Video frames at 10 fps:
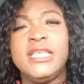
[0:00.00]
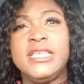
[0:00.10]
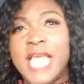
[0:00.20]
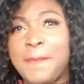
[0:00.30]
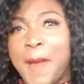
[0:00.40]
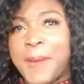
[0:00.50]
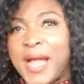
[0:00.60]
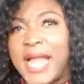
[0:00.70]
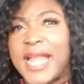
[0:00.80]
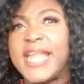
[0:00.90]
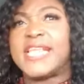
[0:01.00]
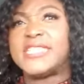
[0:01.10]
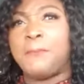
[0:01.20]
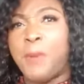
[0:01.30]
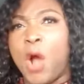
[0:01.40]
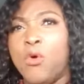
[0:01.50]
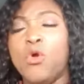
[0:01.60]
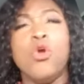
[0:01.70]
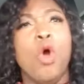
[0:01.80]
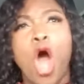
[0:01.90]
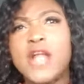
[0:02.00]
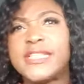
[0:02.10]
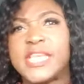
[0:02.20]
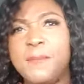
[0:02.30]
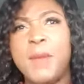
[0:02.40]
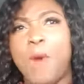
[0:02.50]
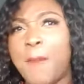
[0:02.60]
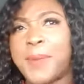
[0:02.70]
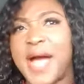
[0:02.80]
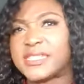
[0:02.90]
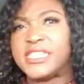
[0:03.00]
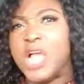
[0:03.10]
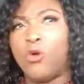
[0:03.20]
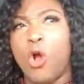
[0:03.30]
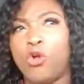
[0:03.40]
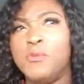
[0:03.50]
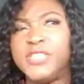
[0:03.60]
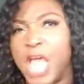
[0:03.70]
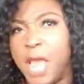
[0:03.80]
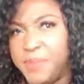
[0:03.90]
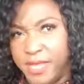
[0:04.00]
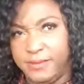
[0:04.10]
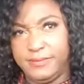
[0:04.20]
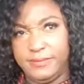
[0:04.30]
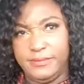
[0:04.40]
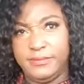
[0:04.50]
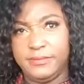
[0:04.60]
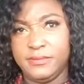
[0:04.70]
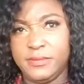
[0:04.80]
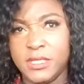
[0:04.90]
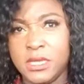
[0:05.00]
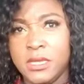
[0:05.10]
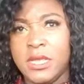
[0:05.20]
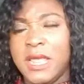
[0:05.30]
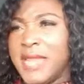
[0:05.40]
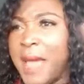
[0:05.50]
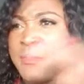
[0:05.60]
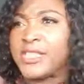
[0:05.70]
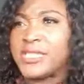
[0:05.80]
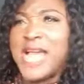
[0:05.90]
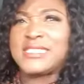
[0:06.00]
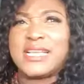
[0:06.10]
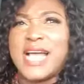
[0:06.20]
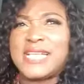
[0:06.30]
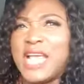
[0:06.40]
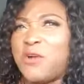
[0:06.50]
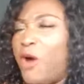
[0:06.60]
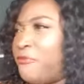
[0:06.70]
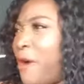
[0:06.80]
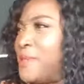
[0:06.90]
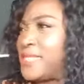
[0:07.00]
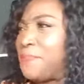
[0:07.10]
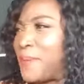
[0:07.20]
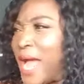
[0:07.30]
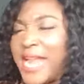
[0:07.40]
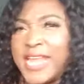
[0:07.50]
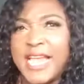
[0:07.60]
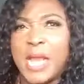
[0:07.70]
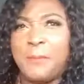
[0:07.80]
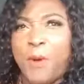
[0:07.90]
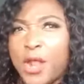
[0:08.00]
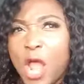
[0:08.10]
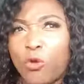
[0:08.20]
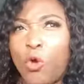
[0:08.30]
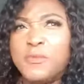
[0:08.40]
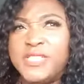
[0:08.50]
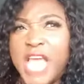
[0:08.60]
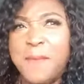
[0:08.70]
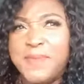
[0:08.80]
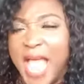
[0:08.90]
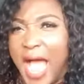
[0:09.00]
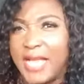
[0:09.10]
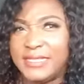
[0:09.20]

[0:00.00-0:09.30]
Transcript: ye papa Kennedy Agyapong ontimi mo pass ye nkokum JB na metena sika se nkofo bi se Kennedy Agyapong na kum JB a